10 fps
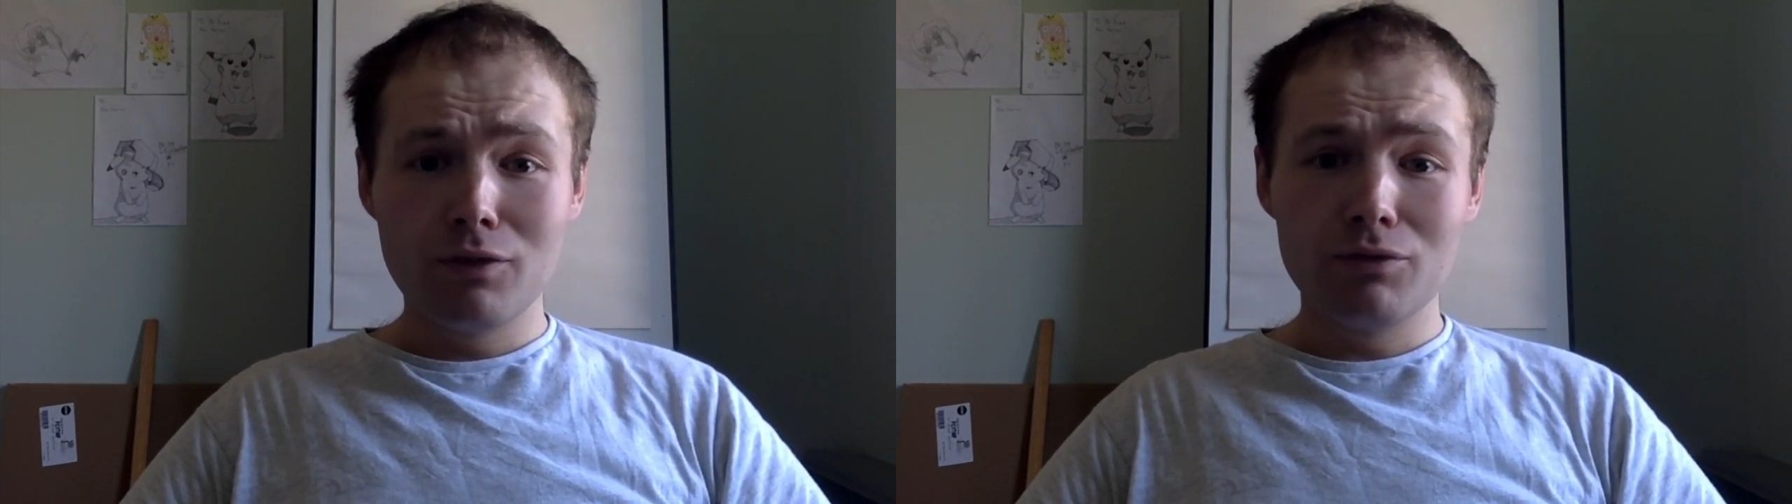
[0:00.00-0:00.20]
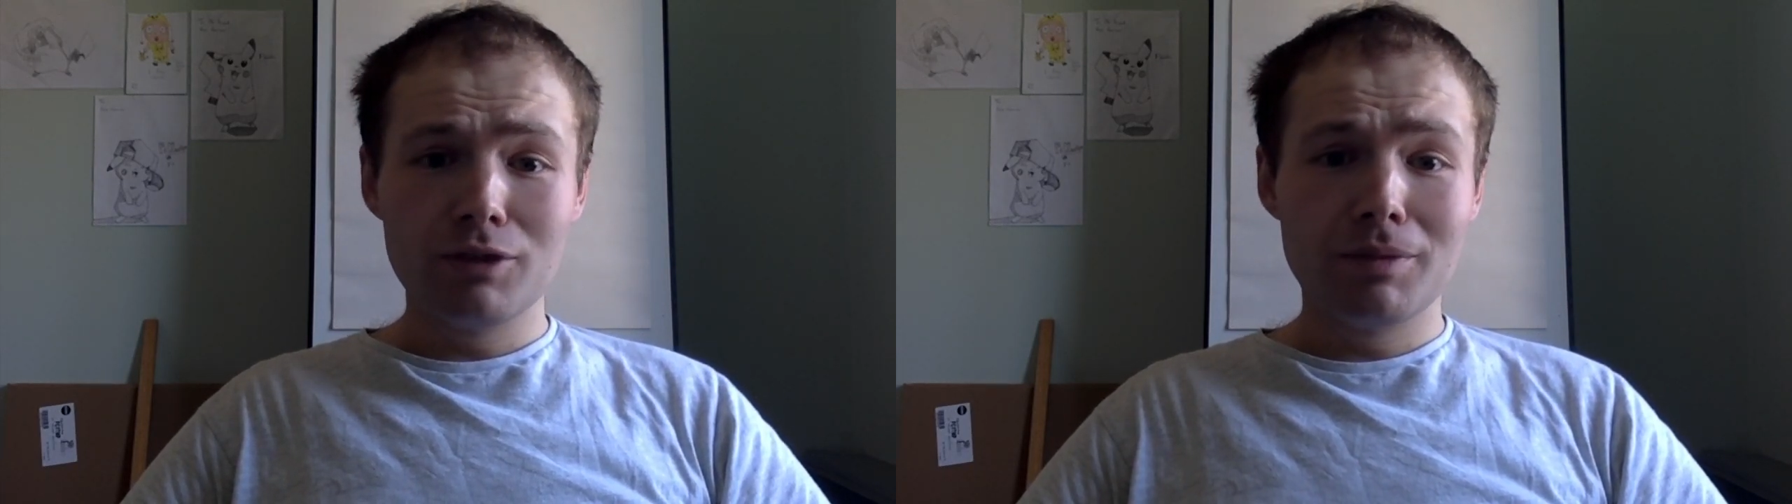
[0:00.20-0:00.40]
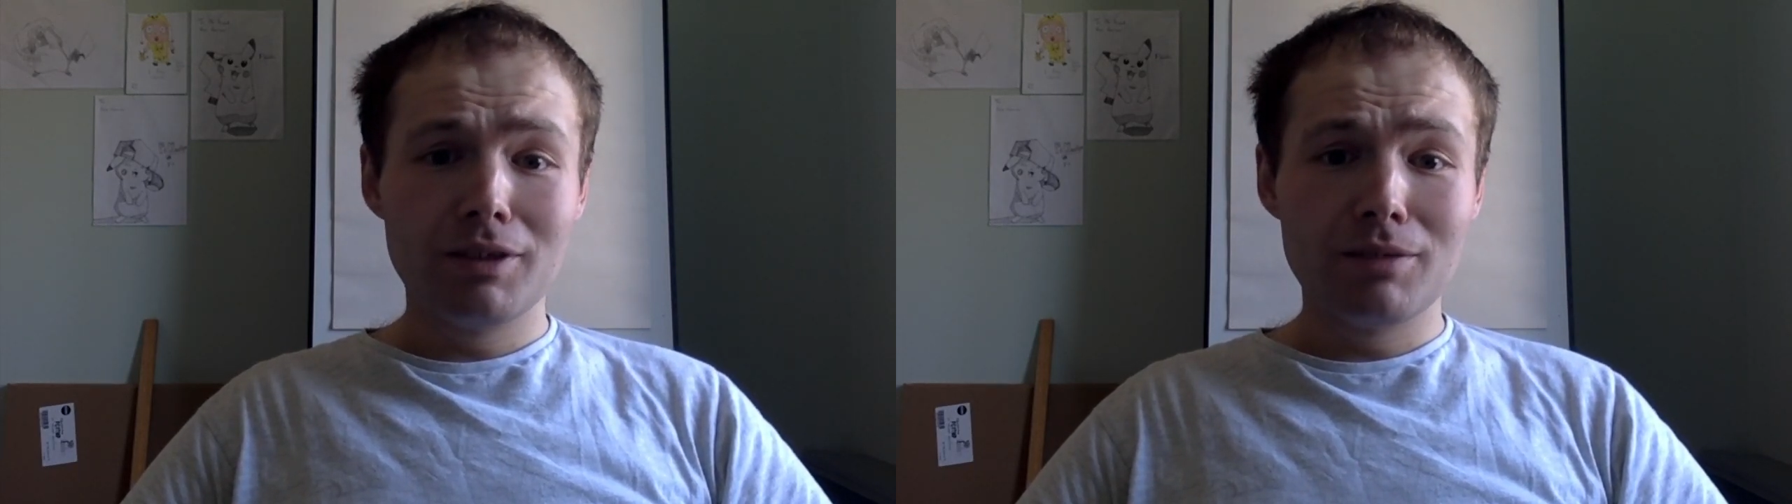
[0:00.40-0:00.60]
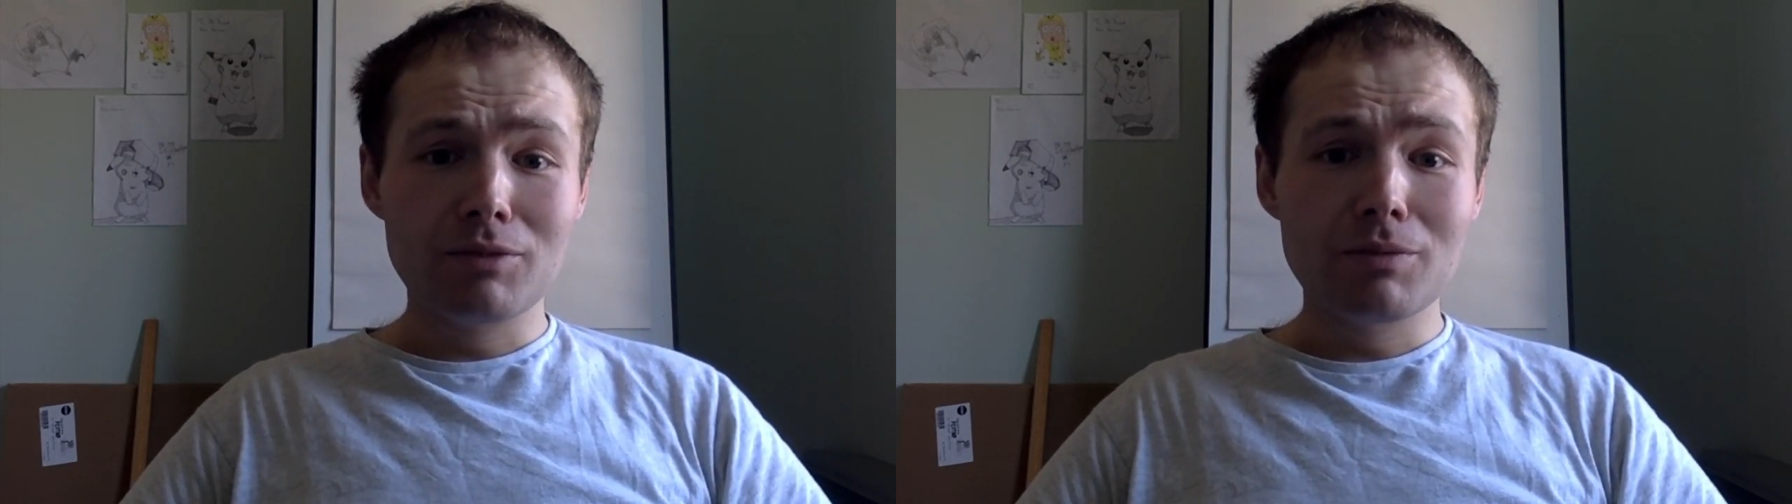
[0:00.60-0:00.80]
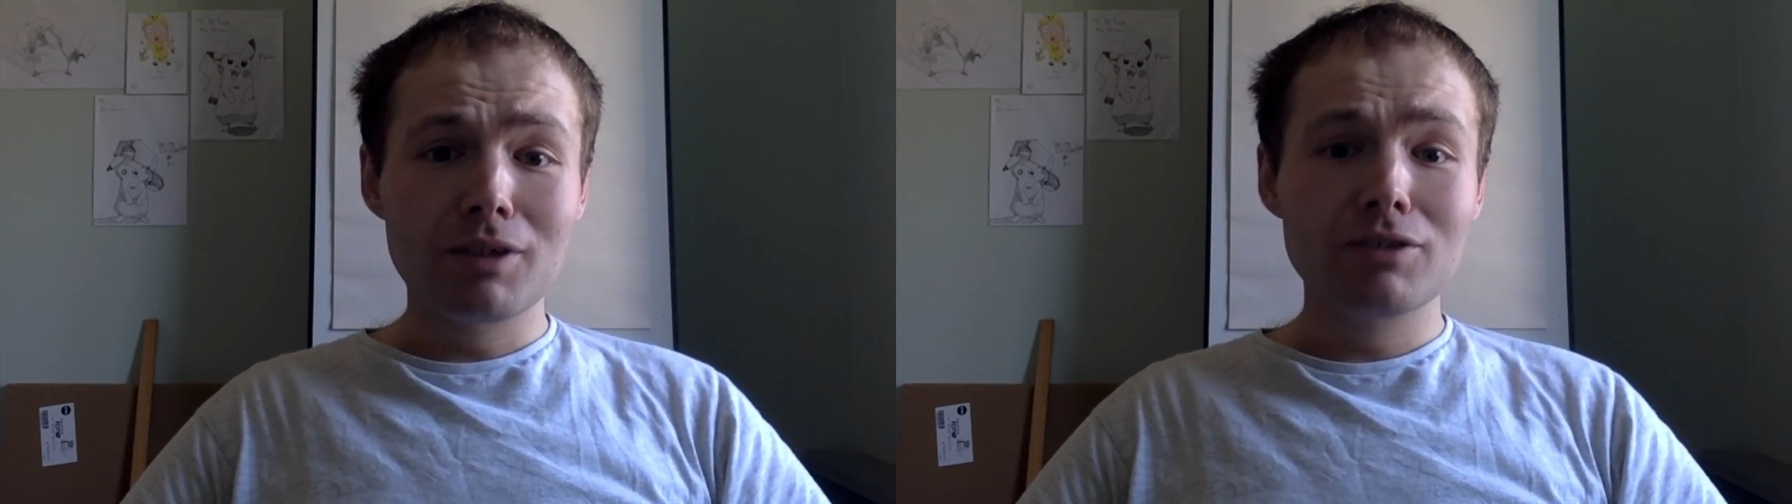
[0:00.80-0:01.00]
not really been
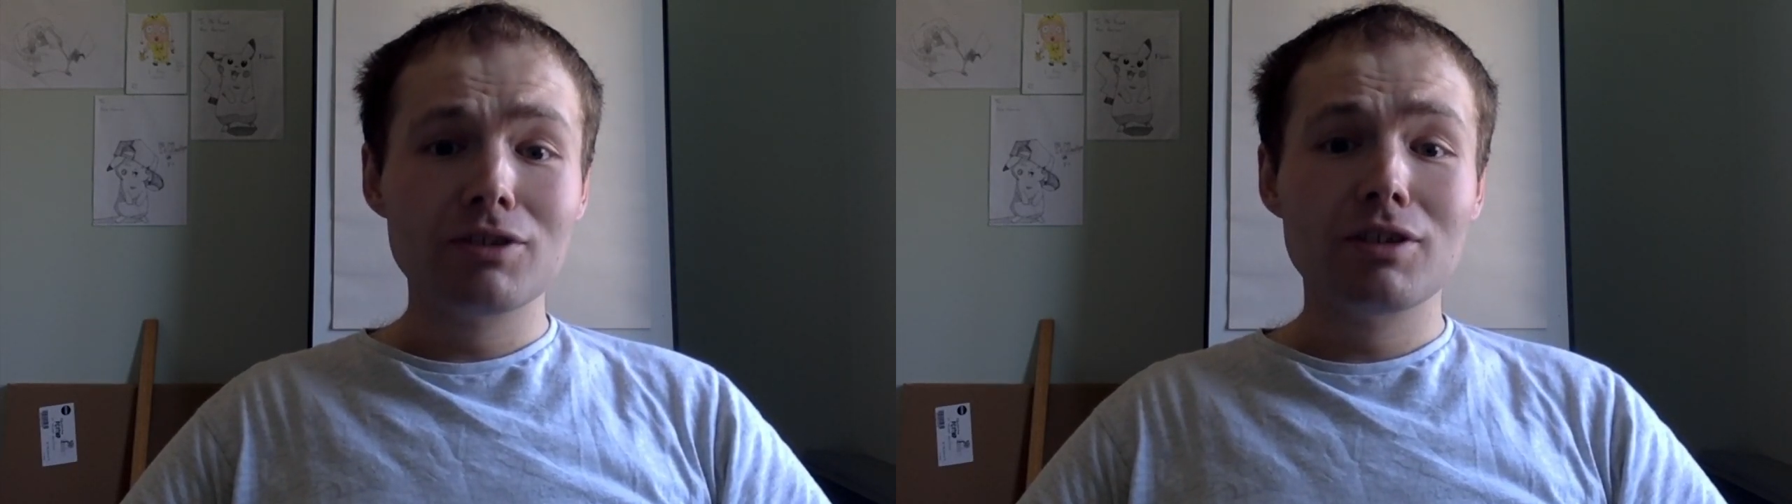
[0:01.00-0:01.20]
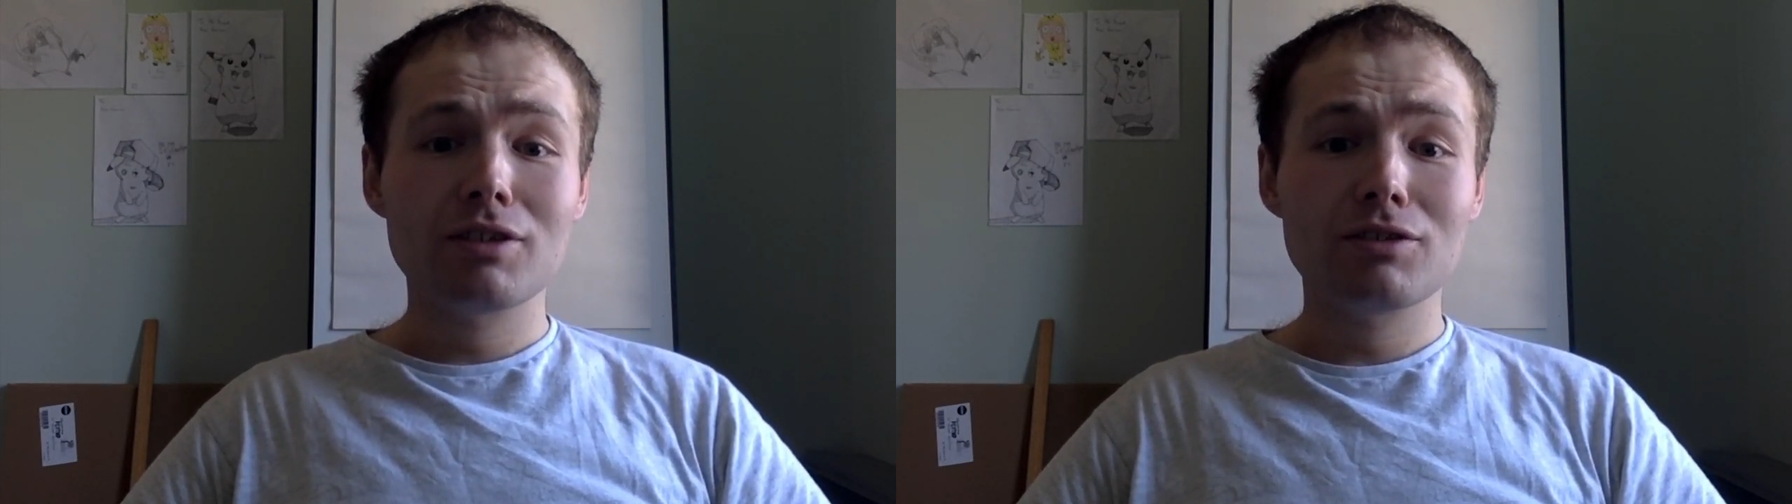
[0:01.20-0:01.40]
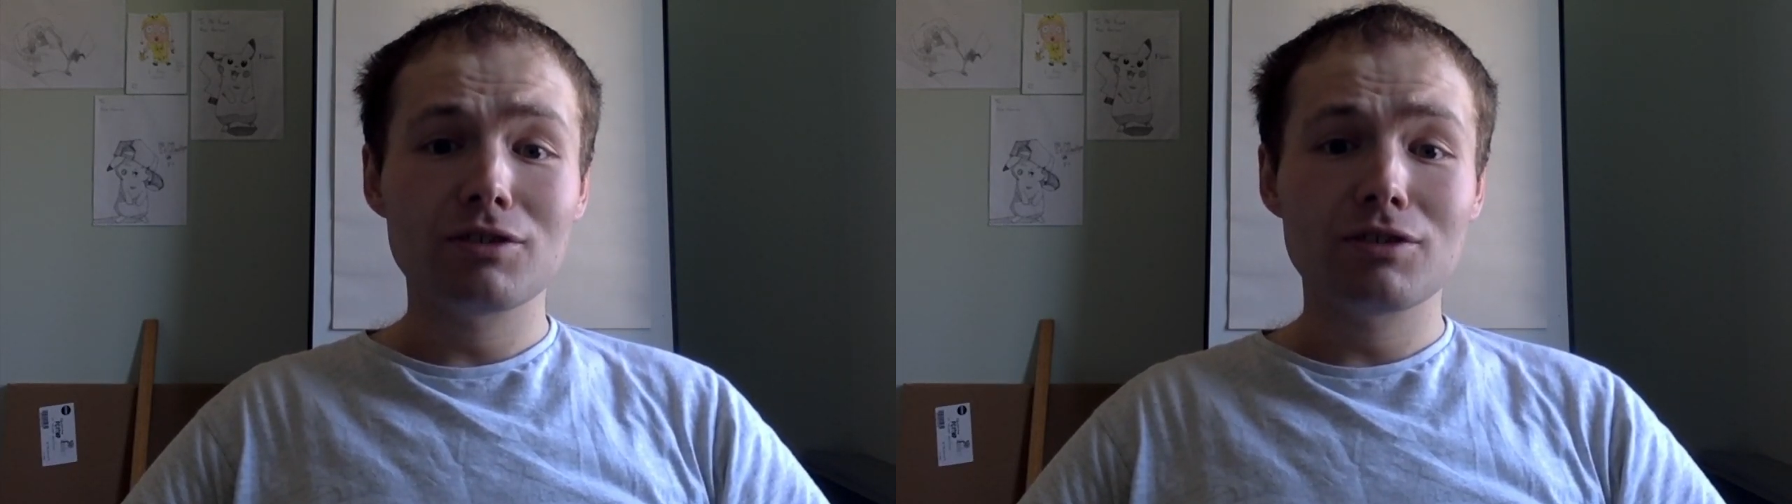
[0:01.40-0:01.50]
up to much,